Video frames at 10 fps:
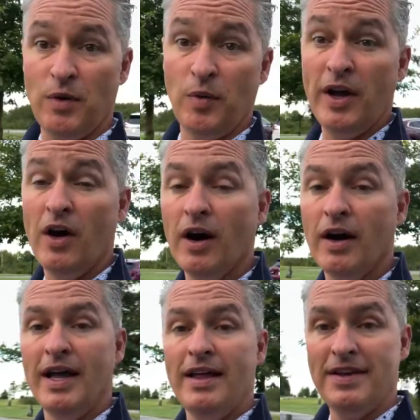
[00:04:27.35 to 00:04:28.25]
Well, we are.
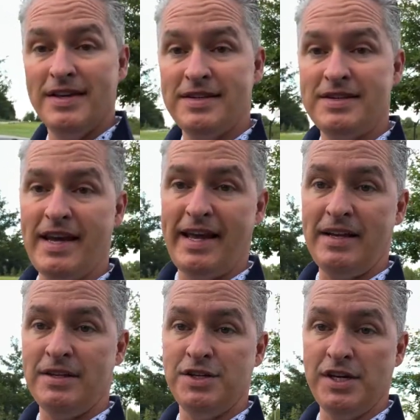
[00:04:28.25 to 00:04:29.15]
This is a
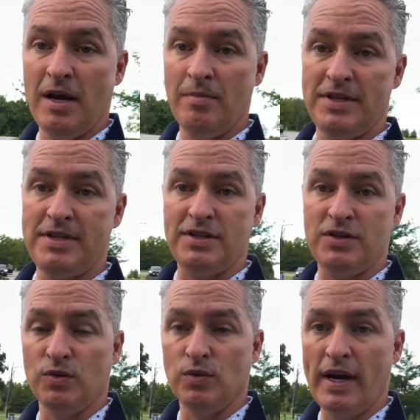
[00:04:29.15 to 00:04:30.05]
hidden gem that sits
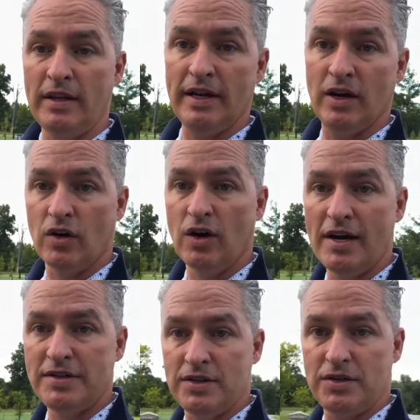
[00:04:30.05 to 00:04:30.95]
directly
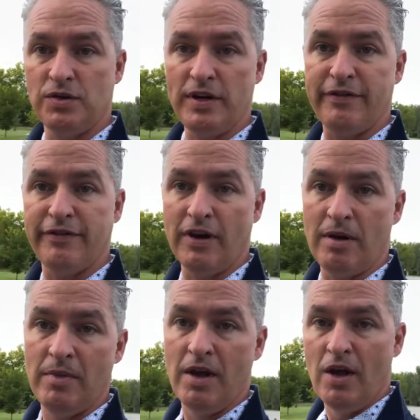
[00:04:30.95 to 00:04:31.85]
across the street
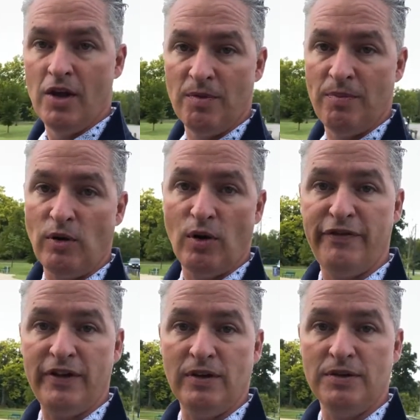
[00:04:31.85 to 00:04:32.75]
from the Polo
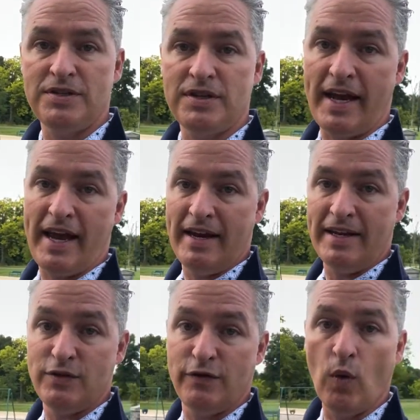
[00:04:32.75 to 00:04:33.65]
Fields, and
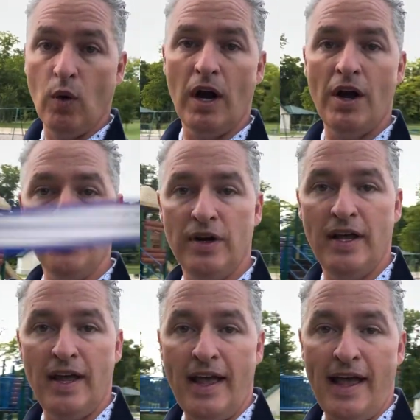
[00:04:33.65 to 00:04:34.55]
it's four hundred
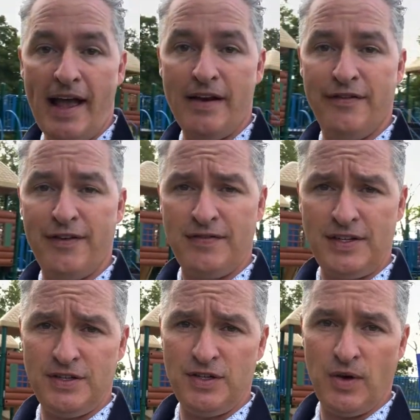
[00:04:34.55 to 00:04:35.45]

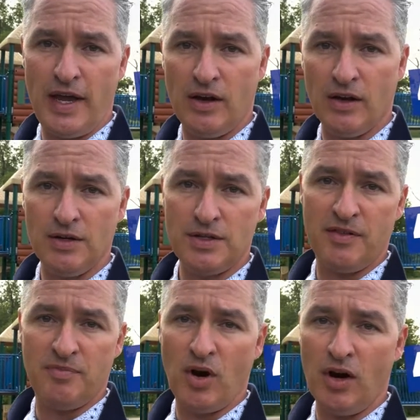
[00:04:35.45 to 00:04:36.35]
fifty-two acres
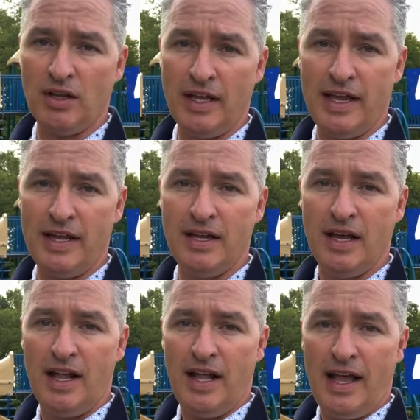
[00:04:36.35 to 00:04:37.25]
of parkland,
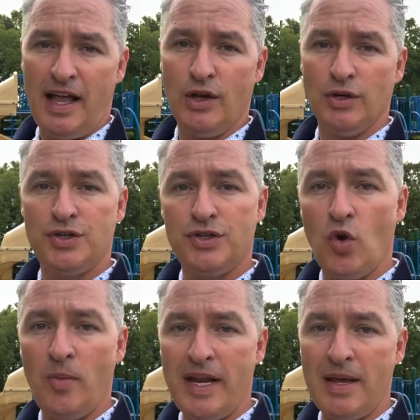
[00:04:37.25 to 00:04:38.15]
and there's
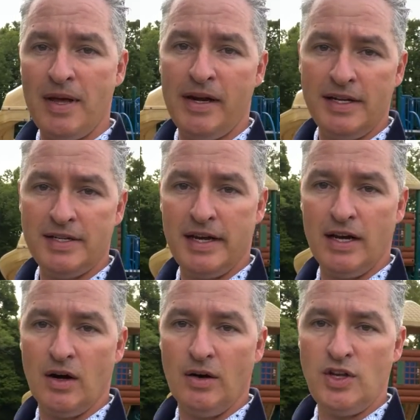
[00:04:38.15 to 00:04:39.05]
so many amenities here.